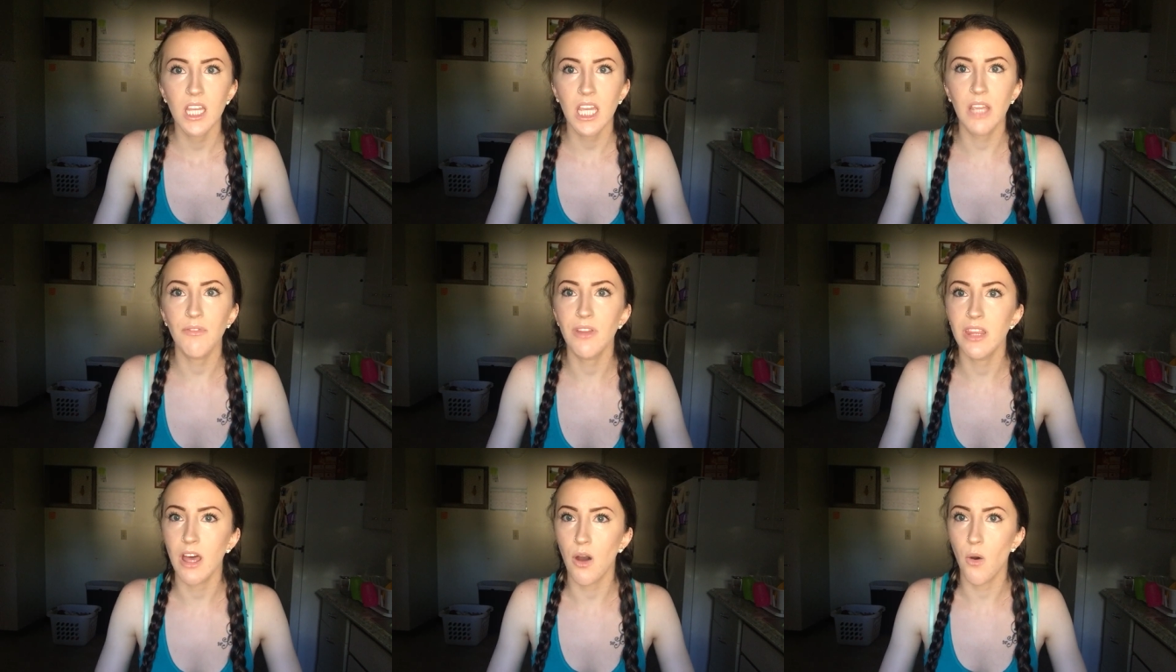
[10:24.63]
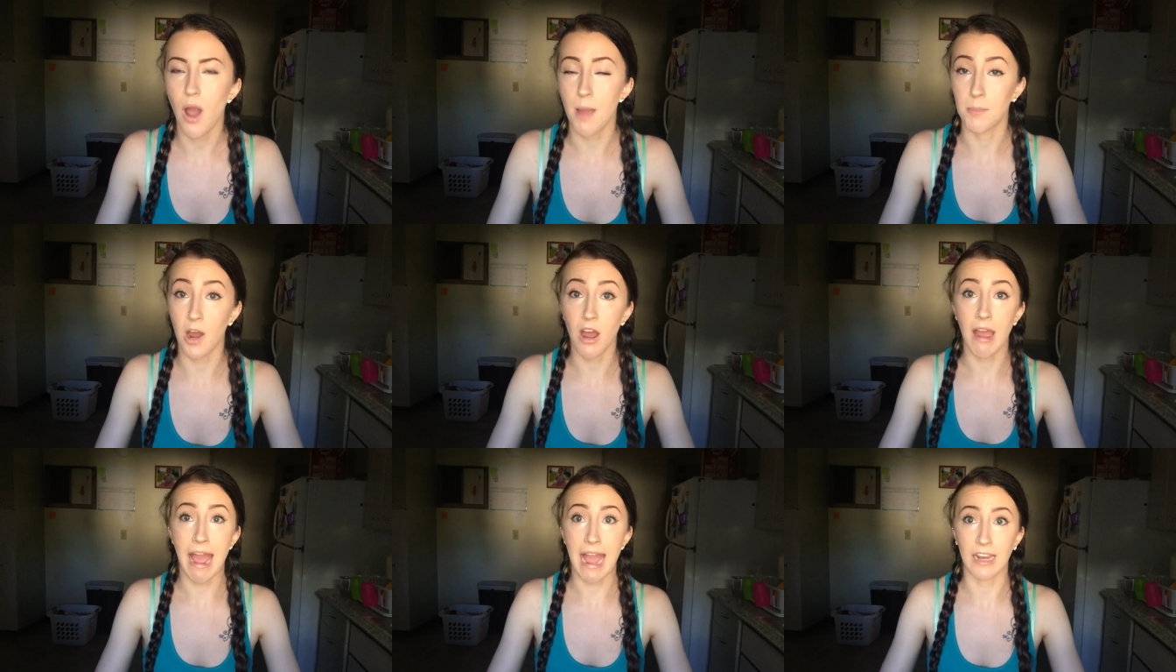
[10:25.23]
even though I'm
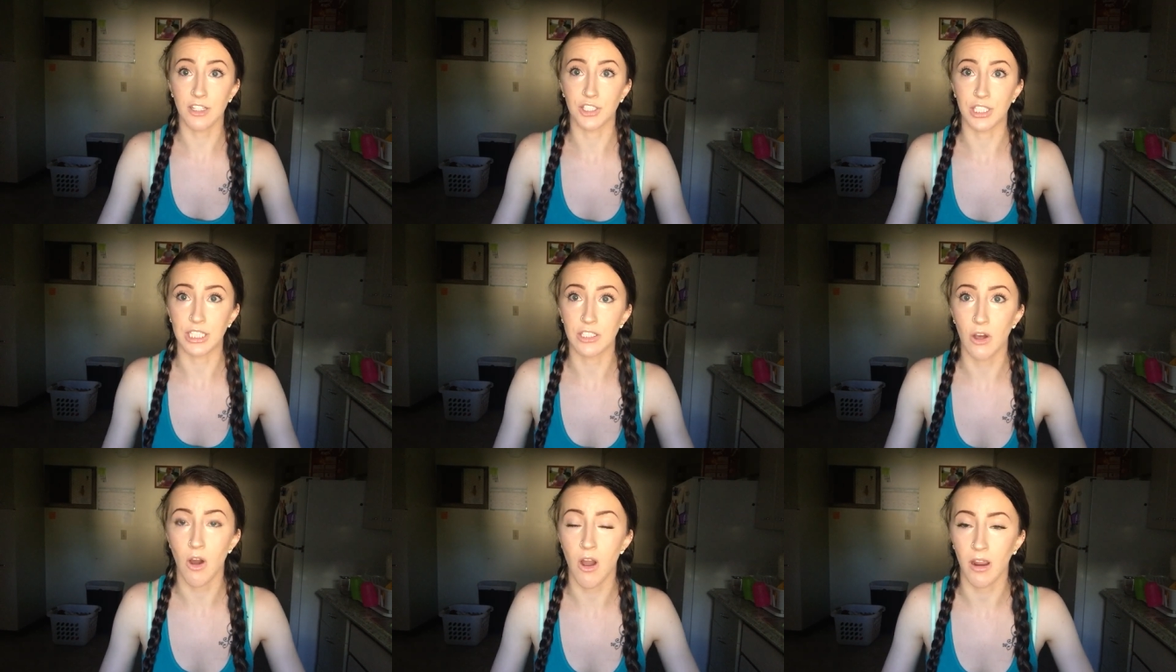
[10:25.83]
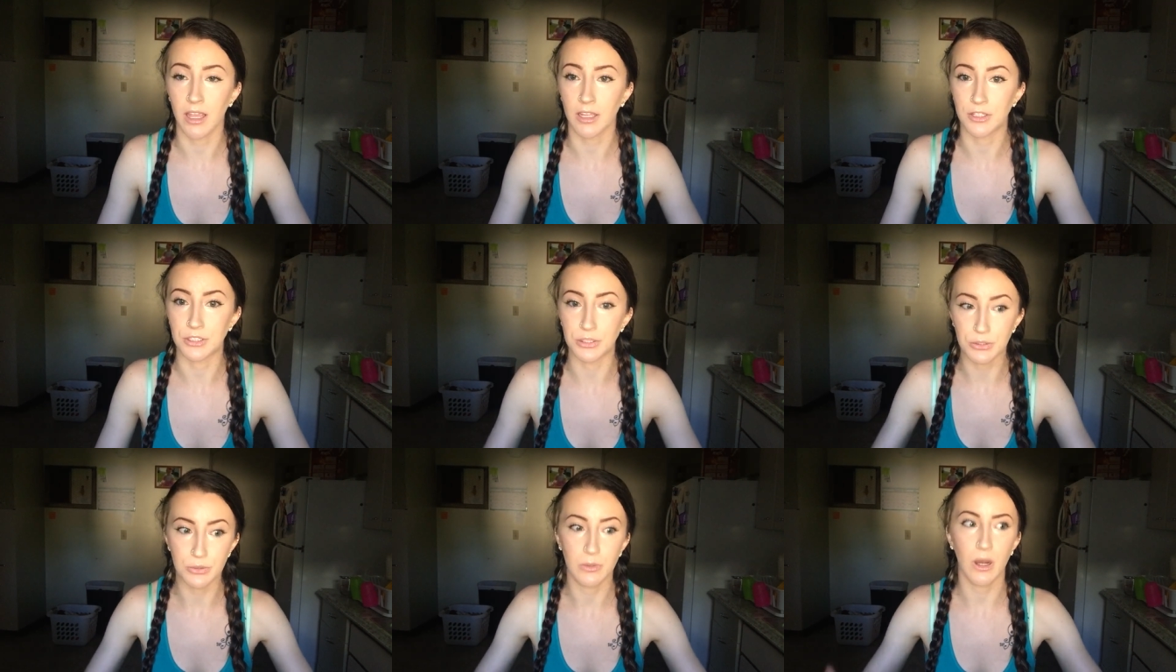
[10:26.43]
not actually talking
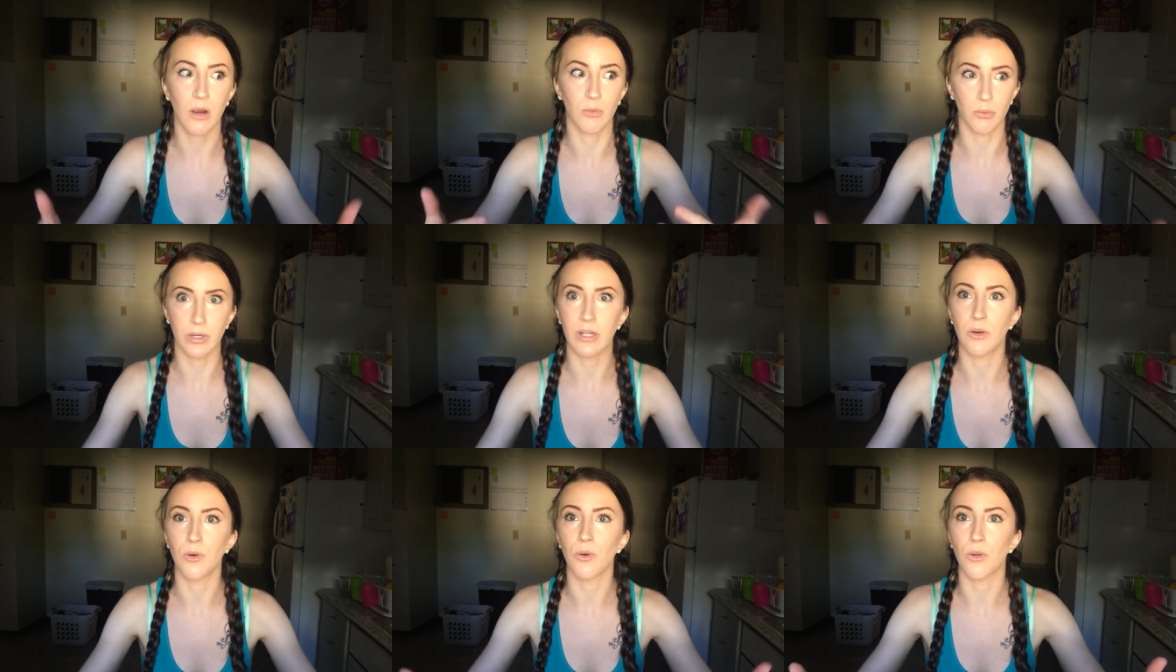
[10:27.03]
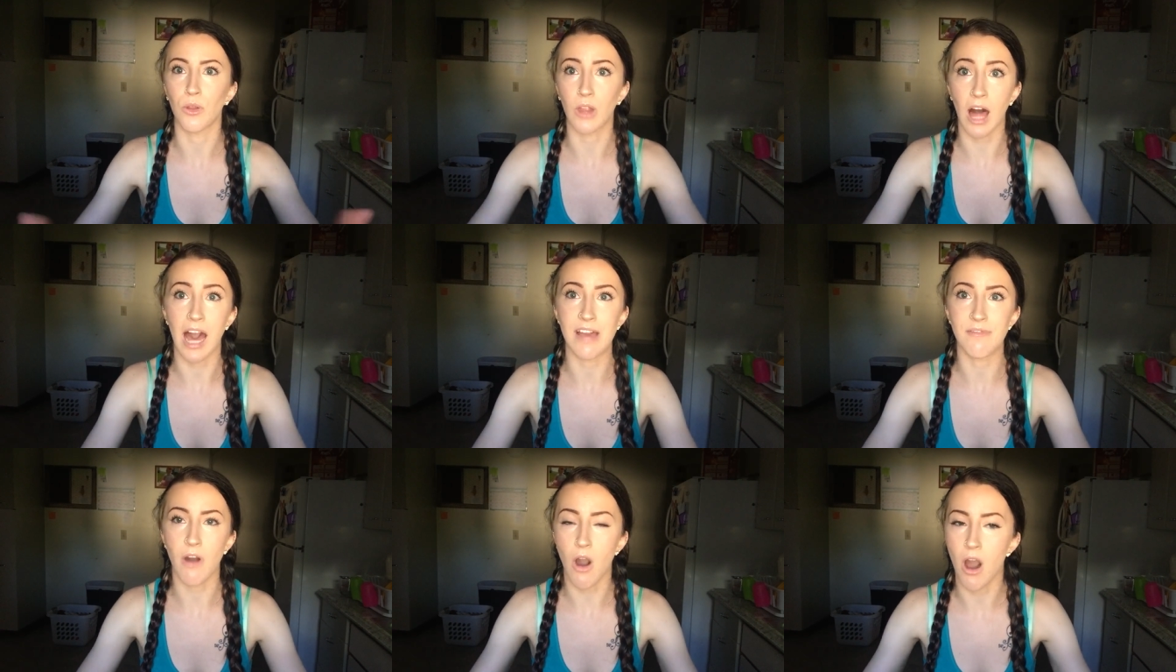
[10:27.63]
to a real
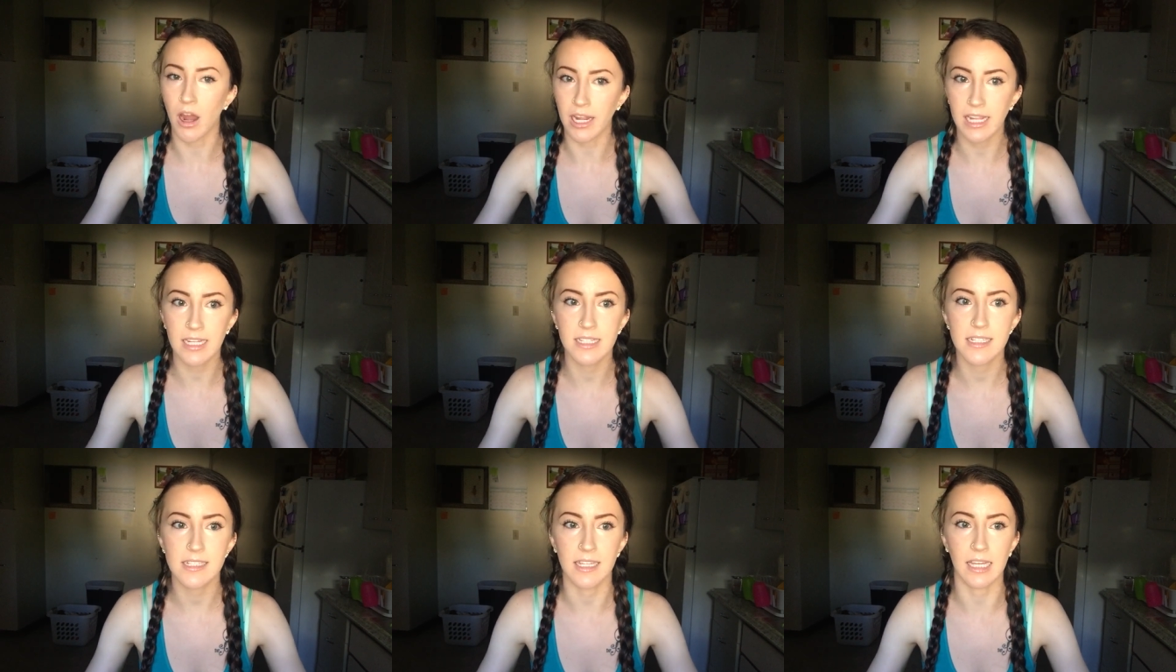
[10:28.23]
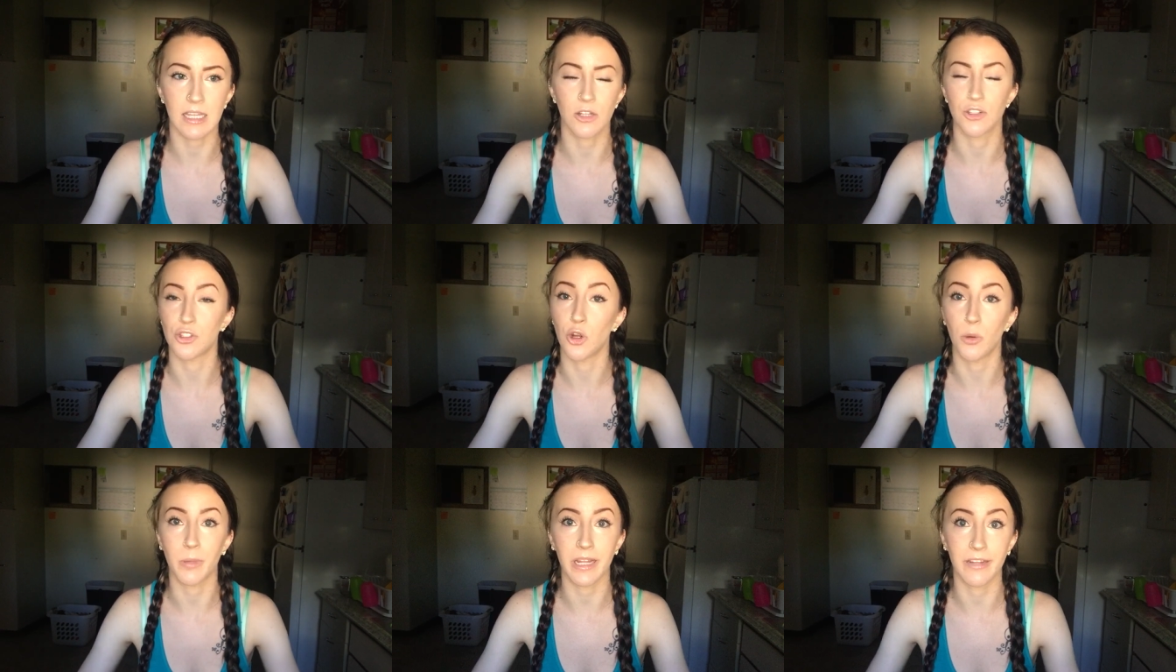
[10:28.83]
live audience, like
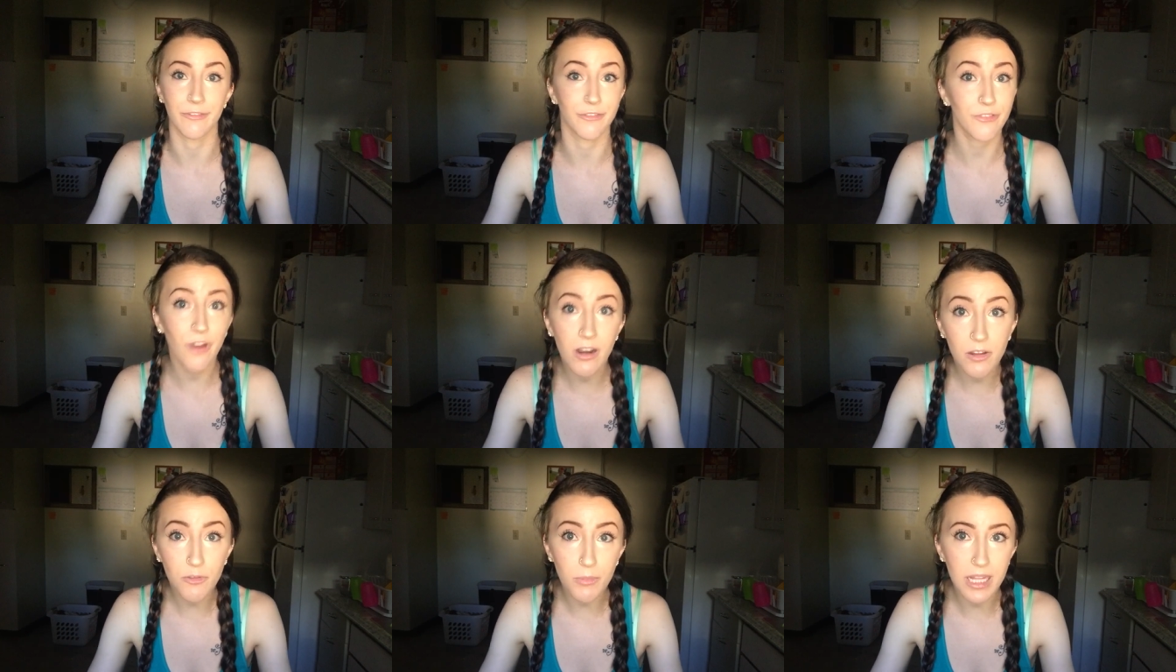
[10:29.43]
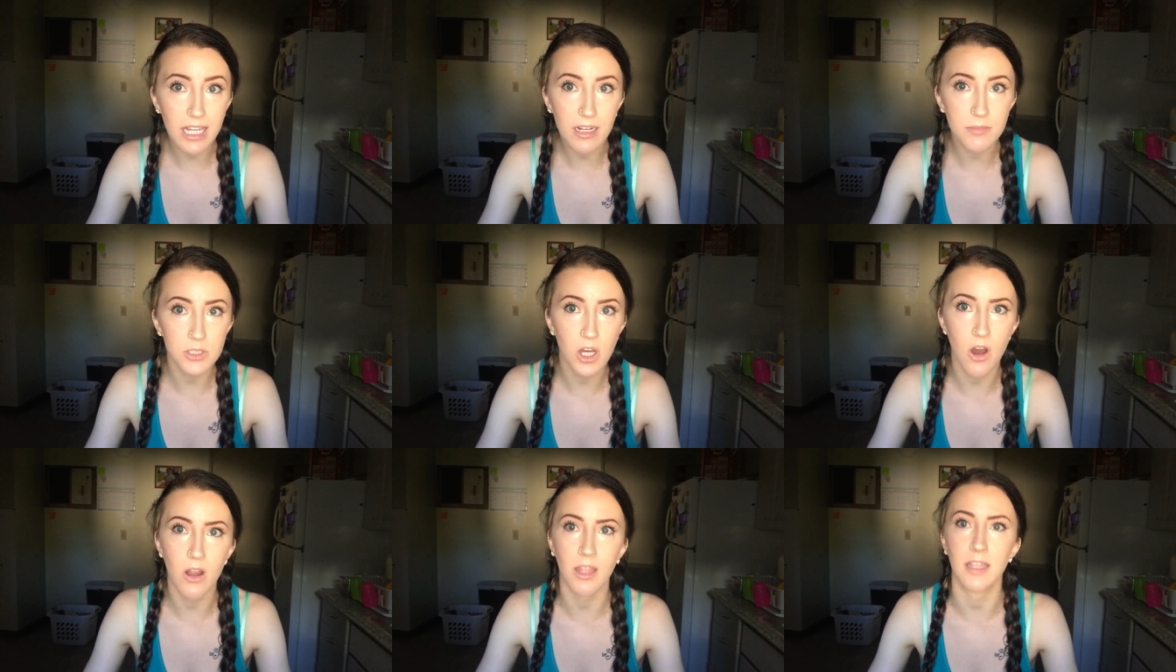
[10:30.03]
there's nobody in front of me that I'm
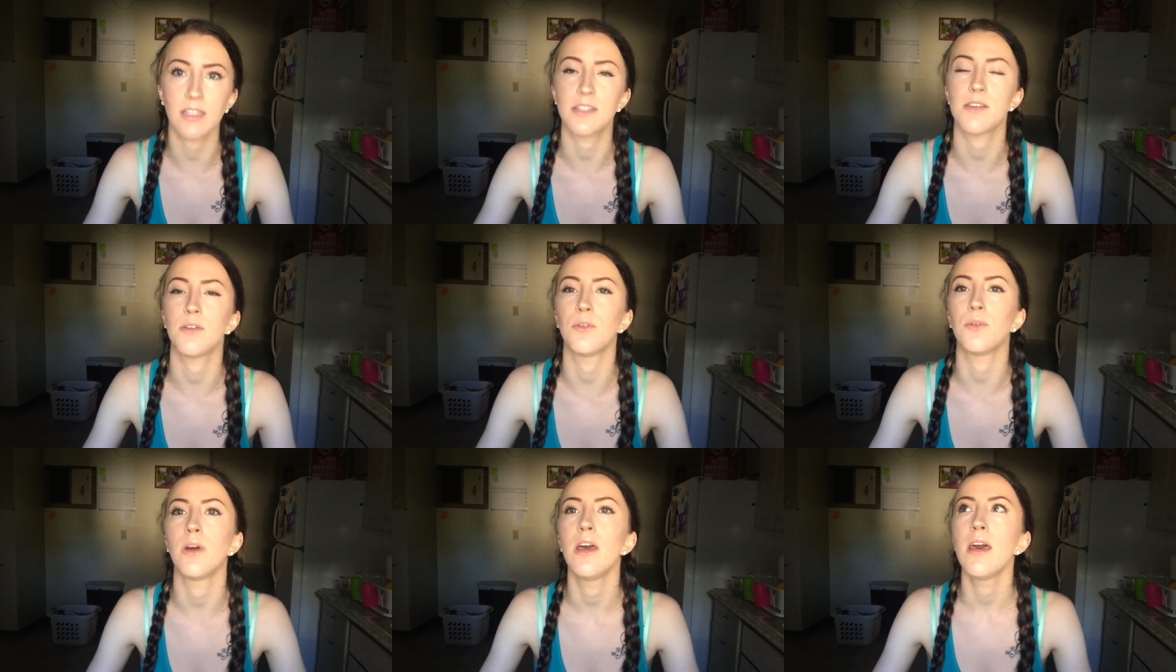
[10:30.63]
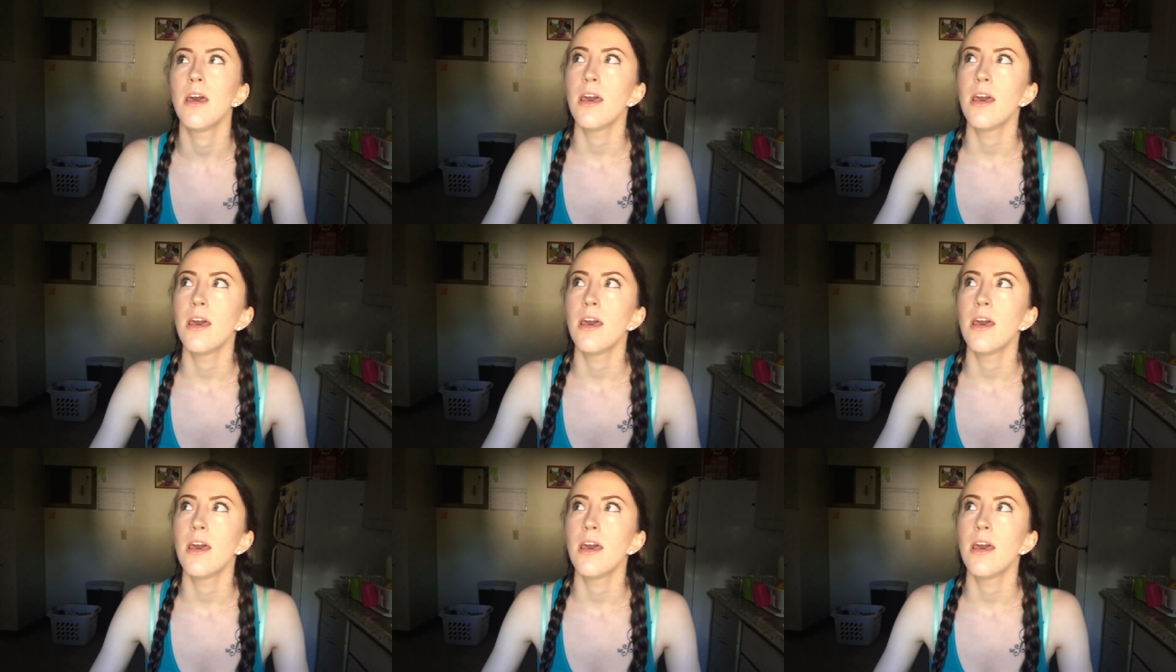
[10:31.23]
talking to,